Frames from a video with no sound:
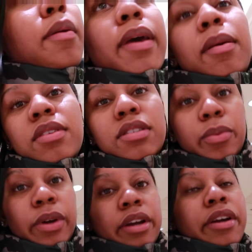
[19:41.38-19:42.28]
baby to
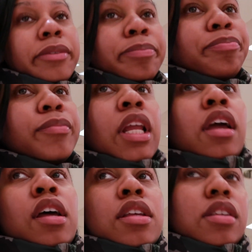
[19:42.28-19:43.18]
wear
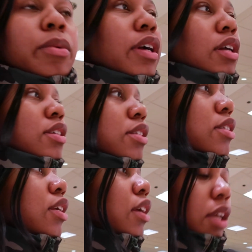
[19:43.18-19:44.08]
so we're gonna
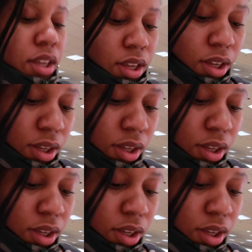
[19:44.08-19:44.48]
see